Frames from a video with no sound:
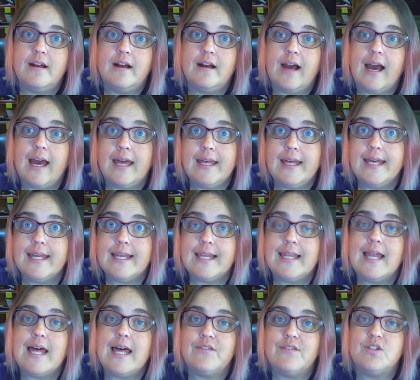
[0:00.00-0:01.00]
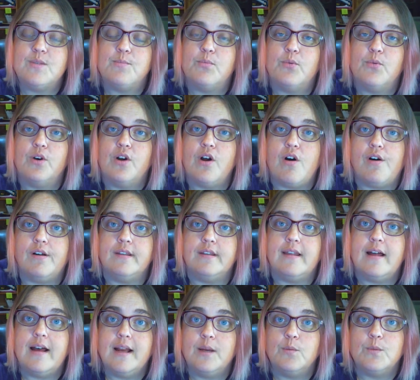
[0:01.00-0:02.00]
I get a lot of support
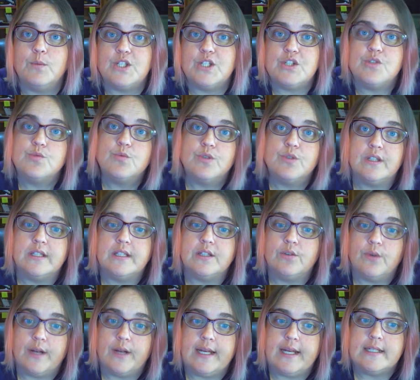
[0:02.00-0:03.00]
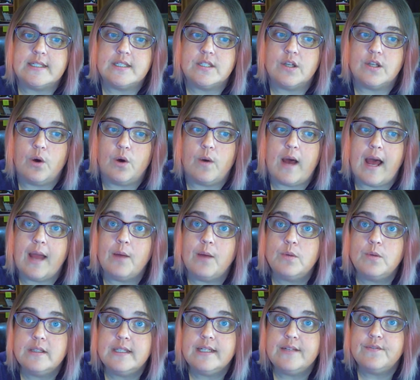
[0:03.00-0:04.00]
online, which is really great. So I
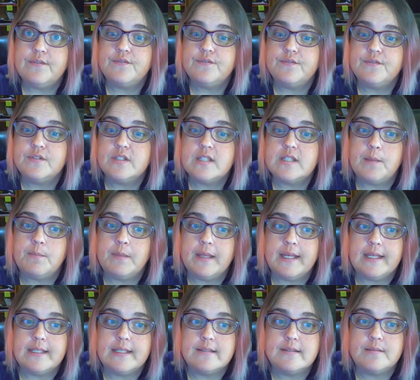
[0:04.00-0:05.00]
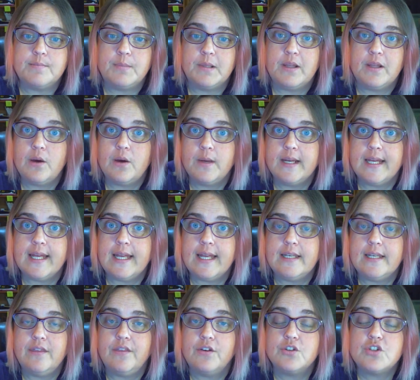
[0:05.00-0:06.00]
will leave some links below.
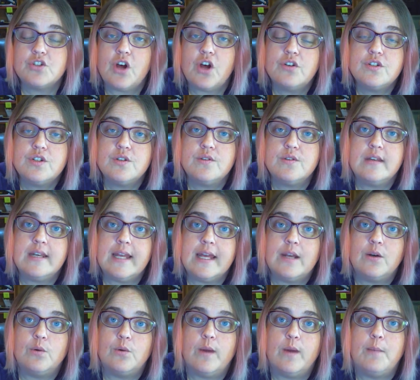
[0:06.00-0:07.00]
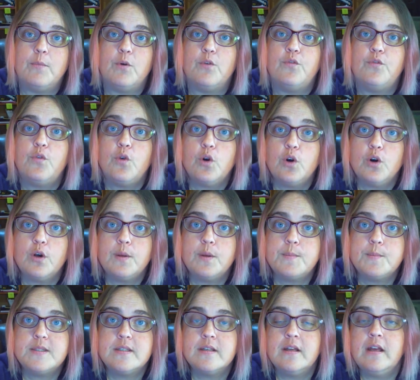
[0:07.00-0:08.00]
Again, there's also the NaNoWriMo
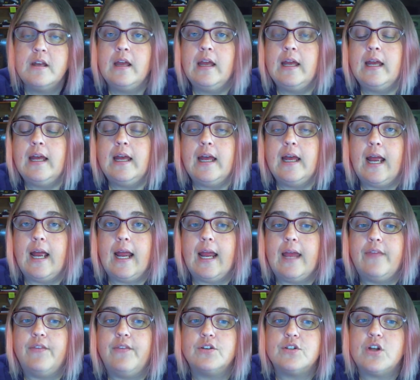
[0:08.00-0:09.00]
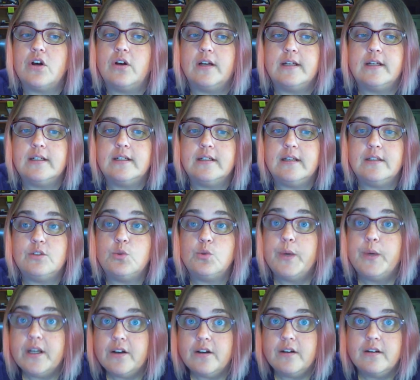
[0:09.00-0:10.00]
forums, and there's all
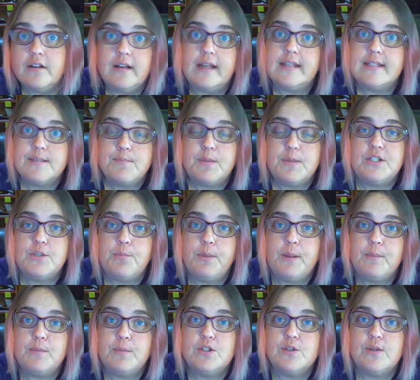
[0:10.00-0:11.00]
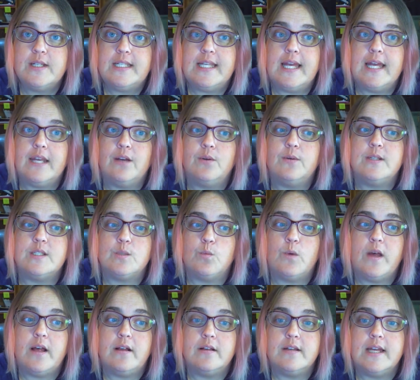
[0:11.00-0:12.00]
Twitter has a bunch of people doing Nano as
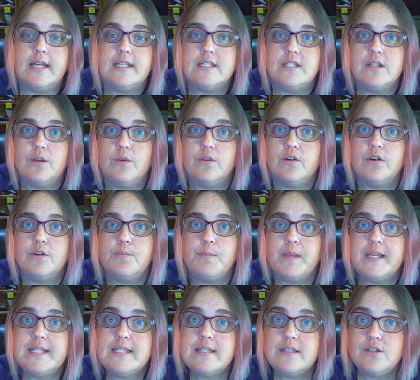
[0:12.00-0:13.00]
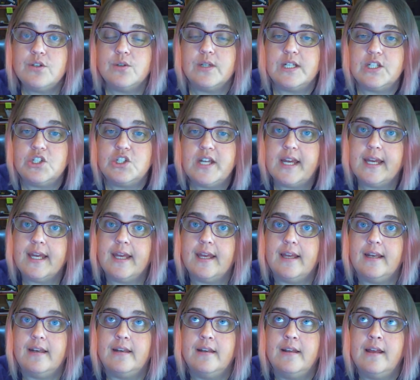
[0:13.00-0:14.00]
well, and so there are places you can check
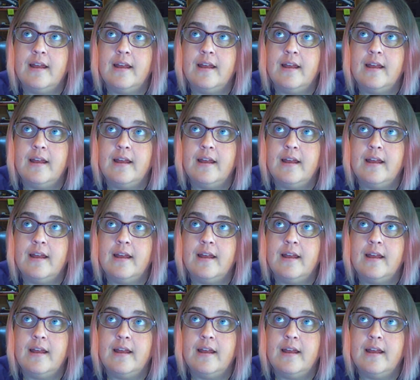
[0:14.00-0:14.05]
in.